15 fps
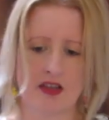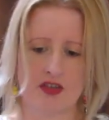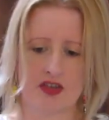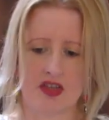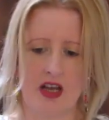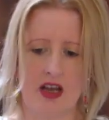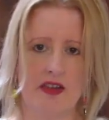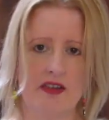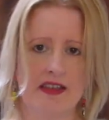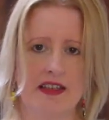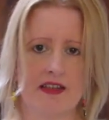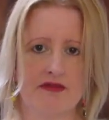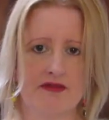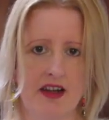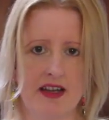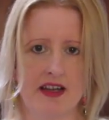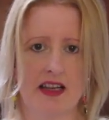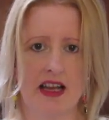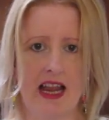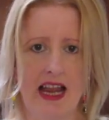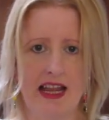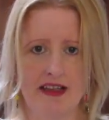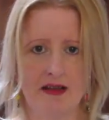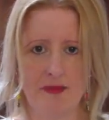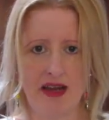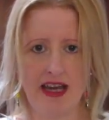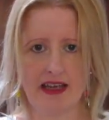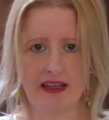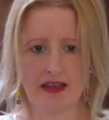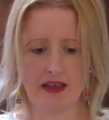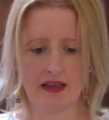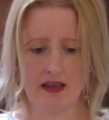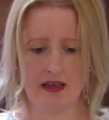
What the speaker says: So the front and the back